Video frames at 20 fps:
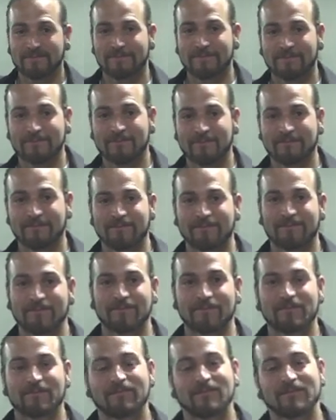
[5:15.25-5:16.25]
Wow, so
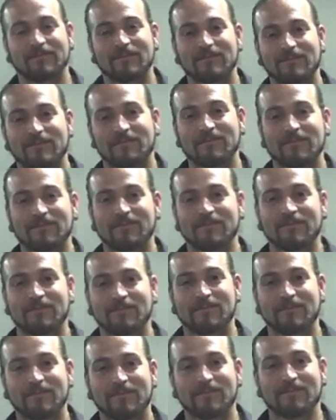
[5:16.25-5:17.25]
sugar
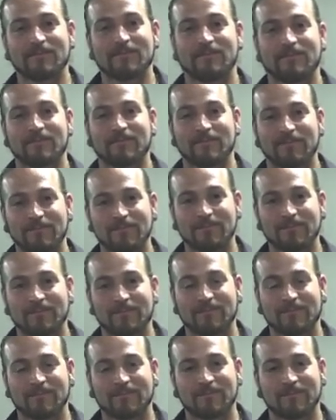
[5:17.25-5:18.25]
is pretty
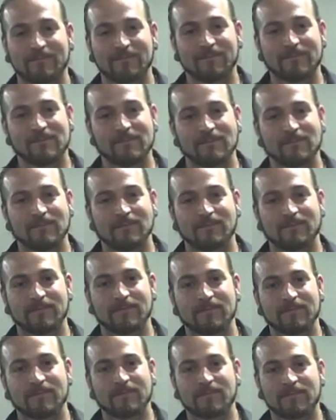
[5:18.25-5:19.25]
much like,
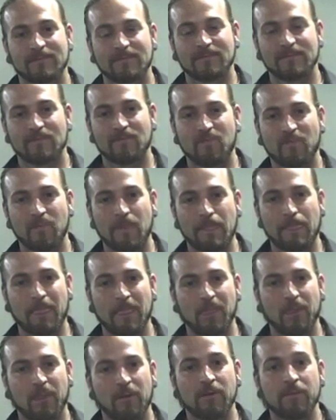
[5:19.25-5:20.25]
we're not really
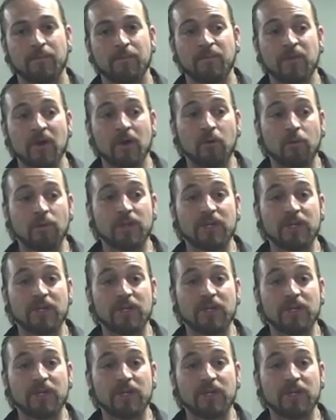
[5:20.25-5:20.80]
meant for that much sugar, it